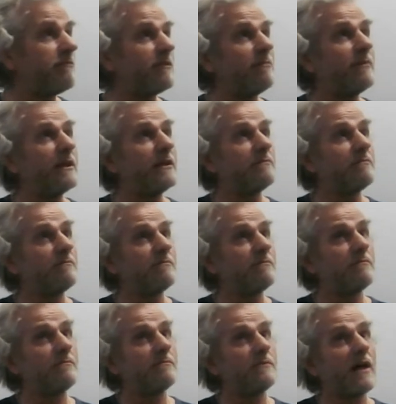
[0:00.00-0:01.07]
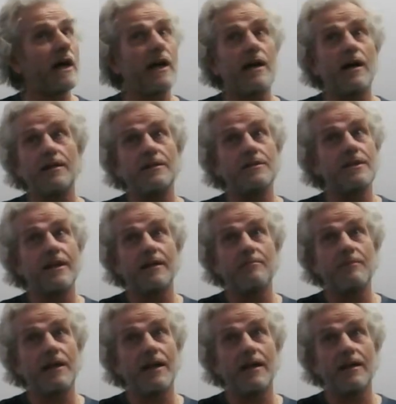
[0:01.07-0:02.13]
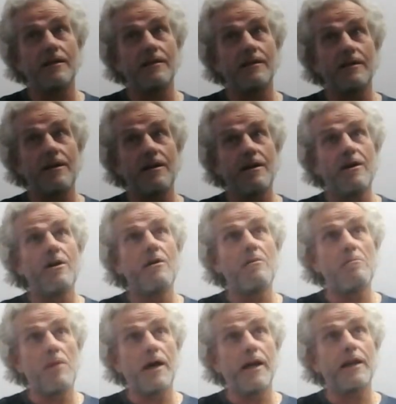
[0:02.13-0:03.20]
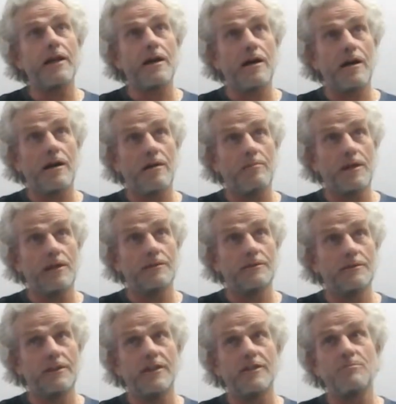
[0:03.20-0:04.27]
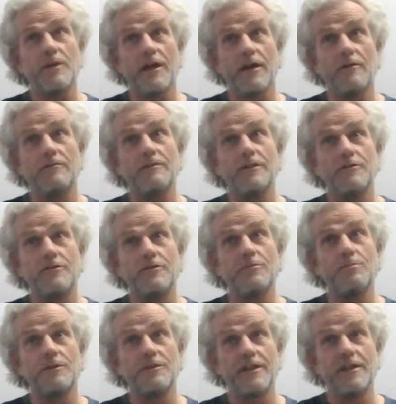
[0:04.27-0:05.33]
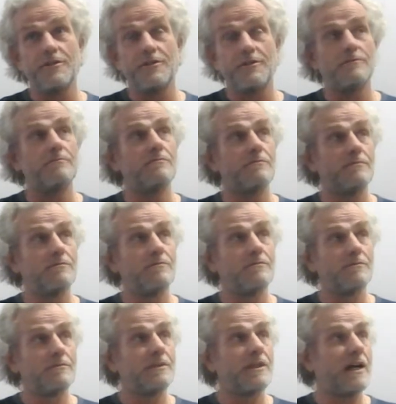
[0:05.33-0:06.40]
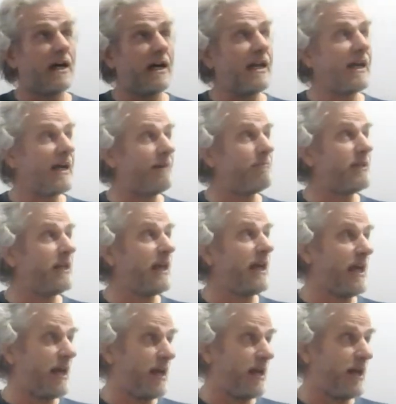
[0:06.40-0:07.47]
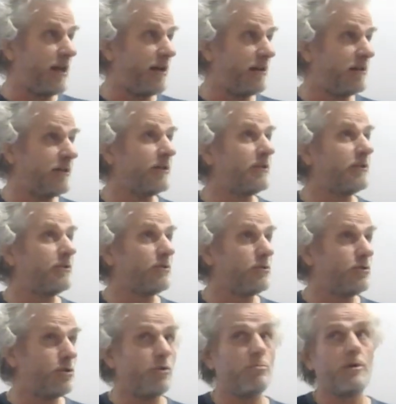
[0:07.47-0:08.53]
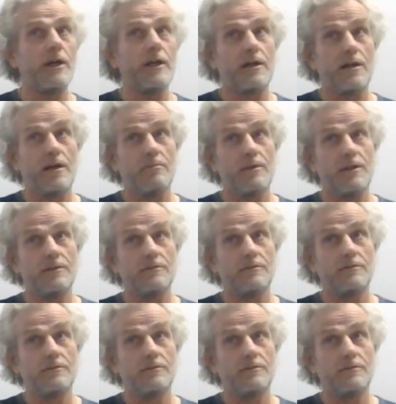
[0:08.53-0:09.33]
from me. I can't escape that. My karma is my only true possession. I am the heir to my karma.